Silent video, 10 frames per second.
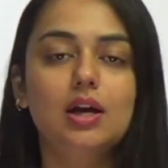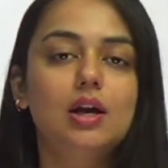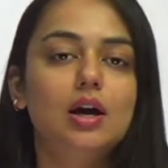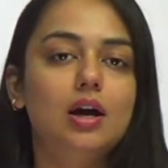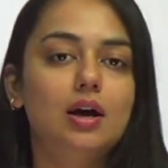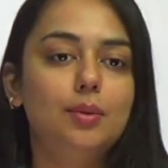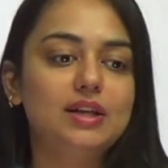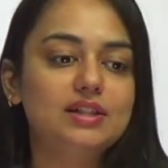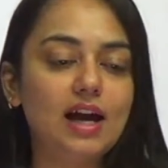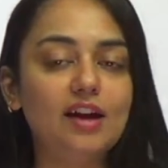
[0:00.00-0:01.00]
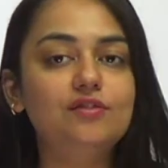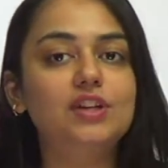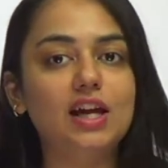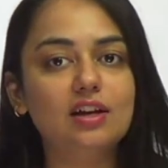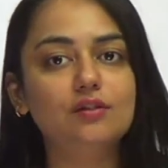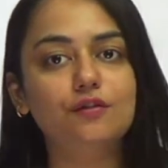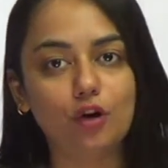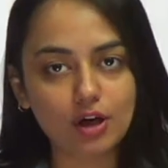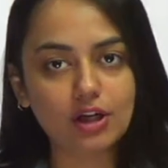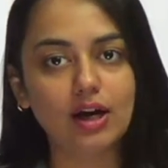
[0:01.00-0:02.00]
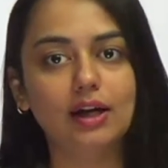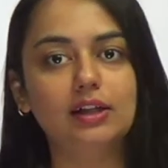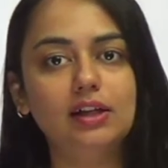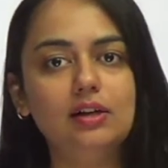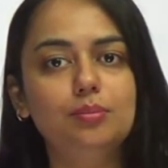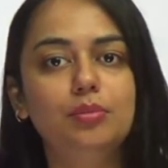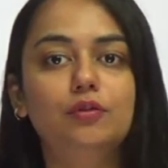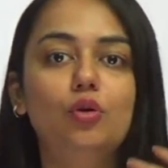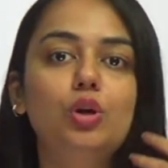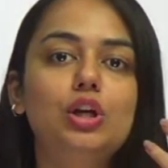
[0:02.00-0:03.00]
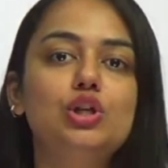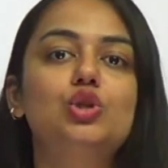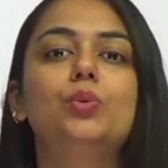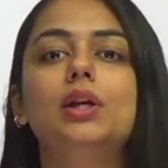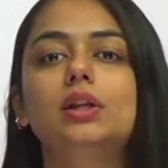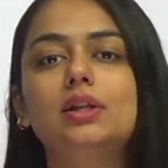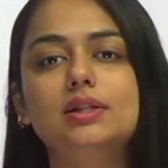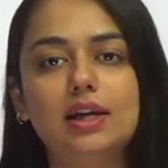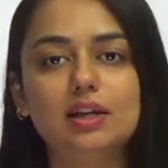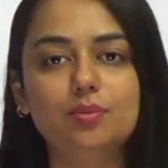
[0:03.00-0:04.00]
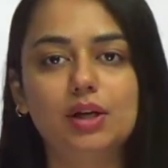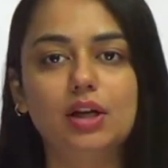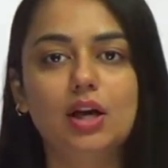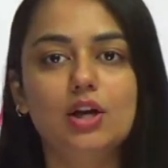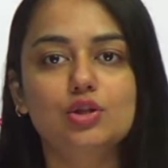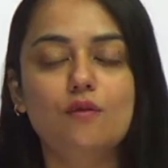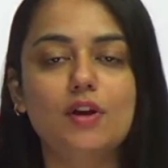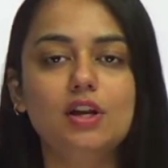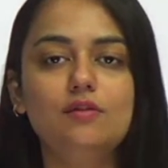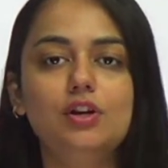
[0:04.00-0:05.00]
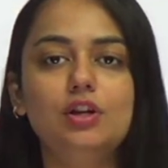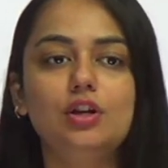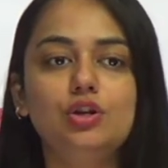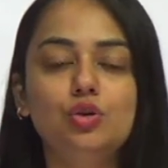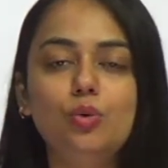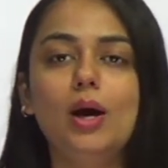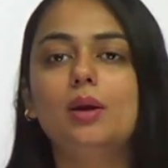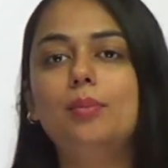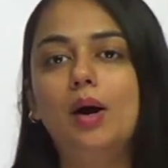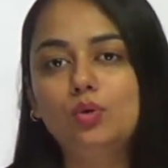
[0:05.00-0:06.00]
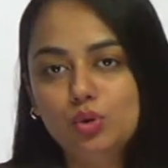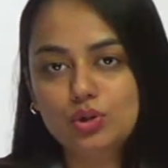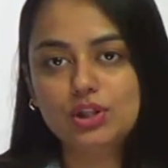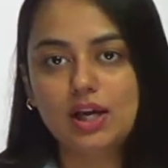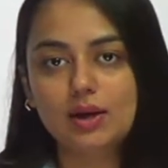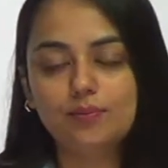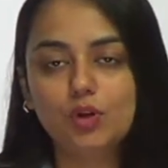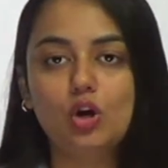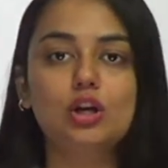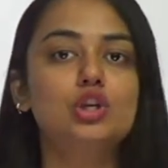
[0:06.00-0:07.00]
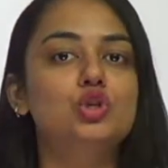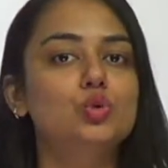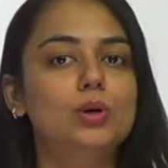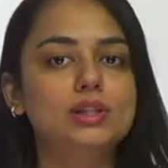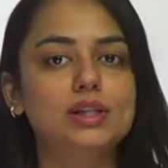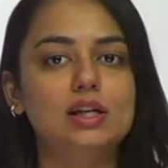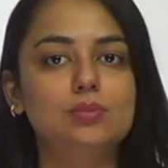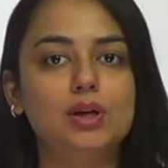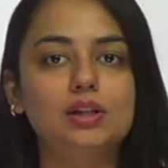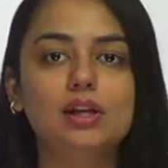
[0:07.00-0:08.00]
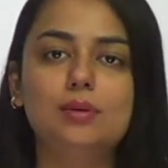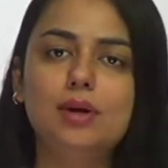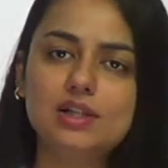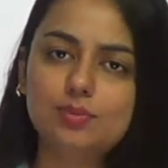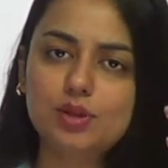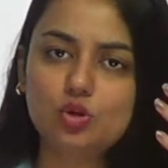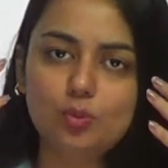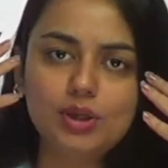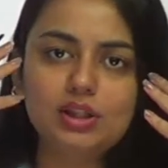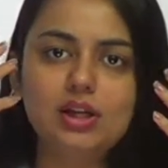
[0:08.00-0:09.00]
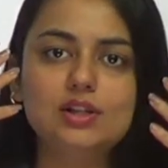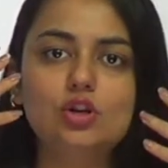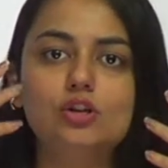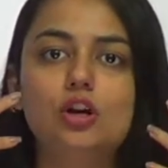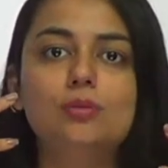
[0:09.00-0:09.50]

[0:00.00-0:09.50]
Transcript: must have taken for granted before issuing the statement. So whenever you are about to say or issue a statement, there must be so many things on your